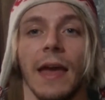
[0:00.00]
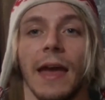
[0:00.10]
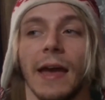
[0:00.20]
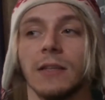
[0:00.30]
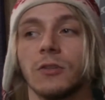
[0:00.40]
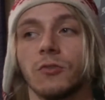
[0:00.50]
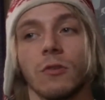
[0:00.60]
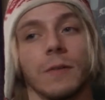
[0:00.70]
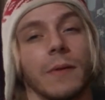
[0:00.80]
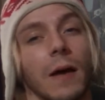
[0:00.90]
and
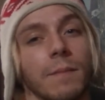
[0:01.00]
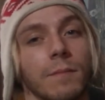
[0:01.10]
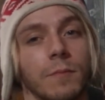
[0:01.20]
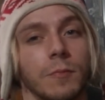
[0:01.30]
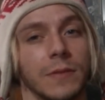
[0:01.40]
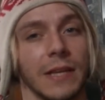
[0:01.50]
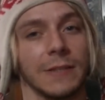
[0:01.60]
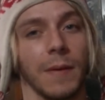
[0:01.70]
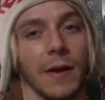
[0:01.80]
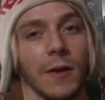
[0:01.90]
sort of become
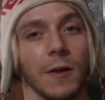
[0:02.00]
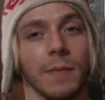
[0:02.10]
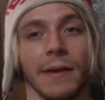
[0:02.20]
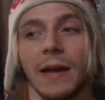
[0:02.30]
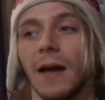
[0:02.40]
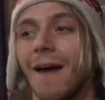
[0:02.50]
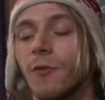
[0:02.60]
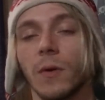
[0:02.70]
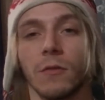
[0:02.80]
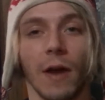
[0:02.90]
possessed by her, but, like,
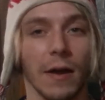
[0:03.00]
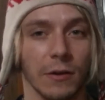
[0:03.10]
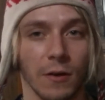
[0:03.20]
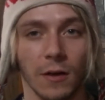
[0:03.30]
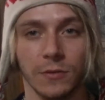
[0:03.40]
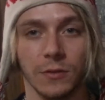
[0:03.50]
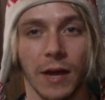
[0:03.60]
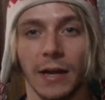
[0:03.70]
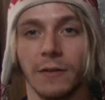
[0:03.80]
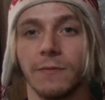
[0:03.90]
everyone around her also
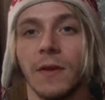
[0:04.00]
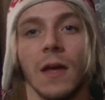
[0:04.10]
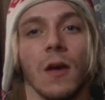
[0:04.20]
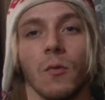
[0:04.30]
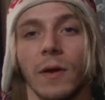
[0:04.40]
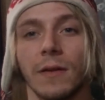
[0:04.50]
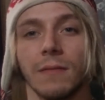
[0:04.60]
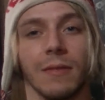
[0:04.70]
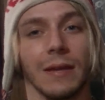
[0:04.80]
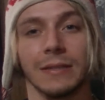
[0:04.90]
kind of,
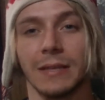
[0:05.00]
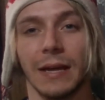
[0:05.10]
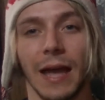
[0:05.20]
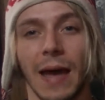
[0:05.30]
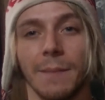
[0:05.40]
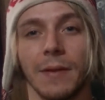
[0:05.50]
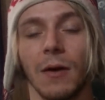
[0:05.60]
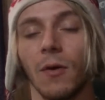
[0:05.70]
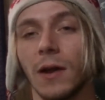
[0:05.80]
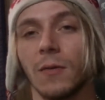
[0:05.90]
weird things kind of happen. I,
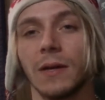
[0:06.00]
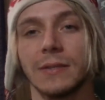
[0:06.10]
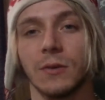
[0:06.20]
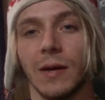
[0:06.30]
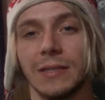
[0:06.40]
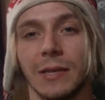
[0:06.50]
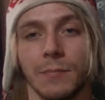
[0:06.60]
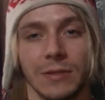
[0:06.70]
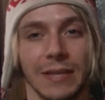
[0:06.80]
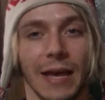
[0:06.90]
I don't want to quite say
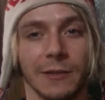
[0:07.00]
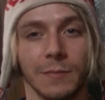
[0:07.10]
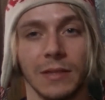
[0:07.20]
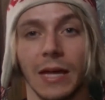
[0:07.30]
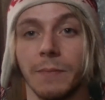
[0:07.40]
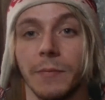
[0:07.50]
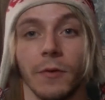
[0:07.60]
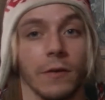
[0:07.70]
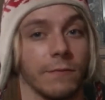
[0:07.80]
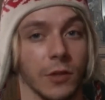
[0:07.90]
possessed, but a lot of people
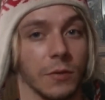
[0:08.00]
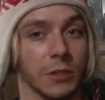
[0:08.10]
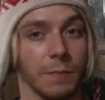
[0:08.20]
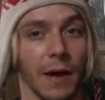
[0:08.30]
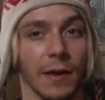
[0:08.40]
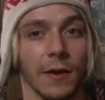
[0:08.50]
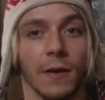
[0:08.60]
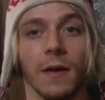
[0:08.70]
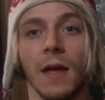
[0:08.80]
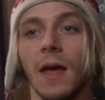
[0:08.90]
are influenced by
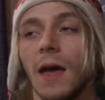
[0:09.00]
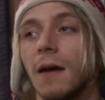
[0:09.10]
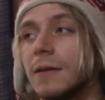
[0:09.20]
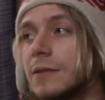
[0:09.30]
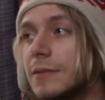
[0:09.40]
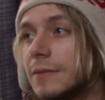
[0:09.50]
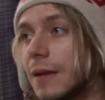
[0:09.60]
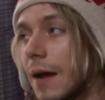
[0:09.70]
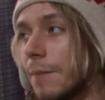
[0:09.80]
her. Di